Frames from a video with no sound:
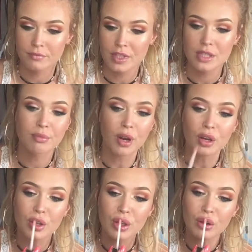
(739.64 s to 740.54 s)

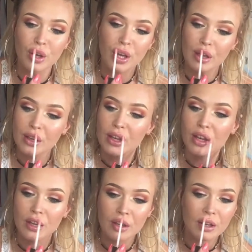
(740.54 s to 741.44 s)
sparkle to it,
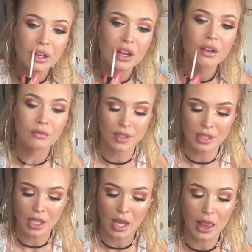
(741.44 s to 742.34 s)

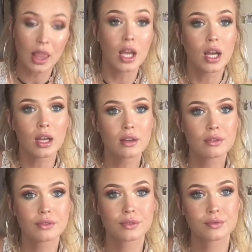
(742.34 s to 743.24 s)
which I love.